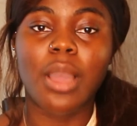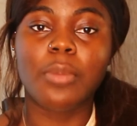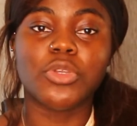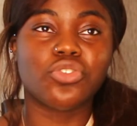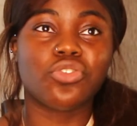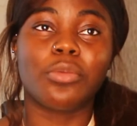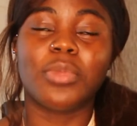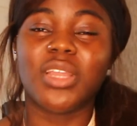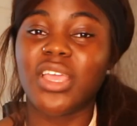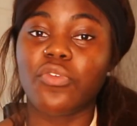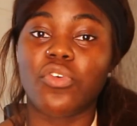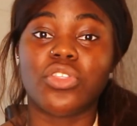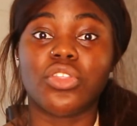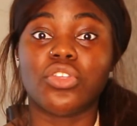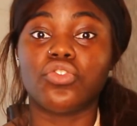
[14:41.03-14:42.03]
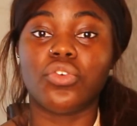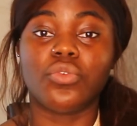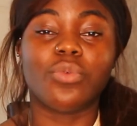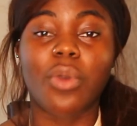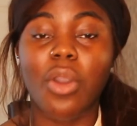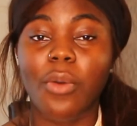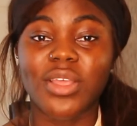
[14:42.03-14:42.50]
I'm a strong believer in the truth
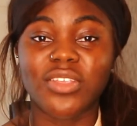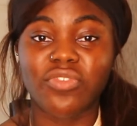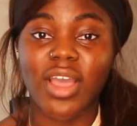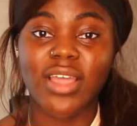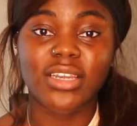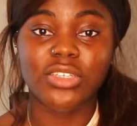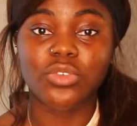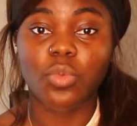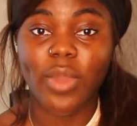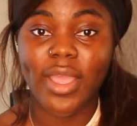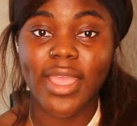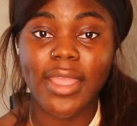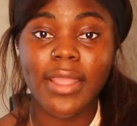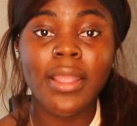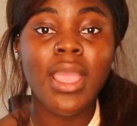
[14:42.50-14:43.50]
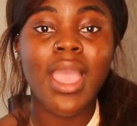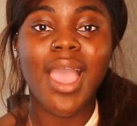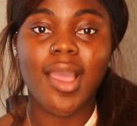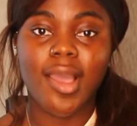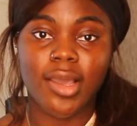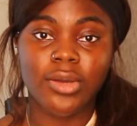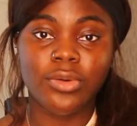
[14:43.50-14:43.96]
will always find its way
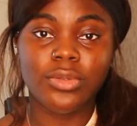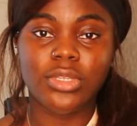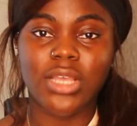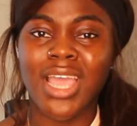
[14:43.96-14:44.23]
out.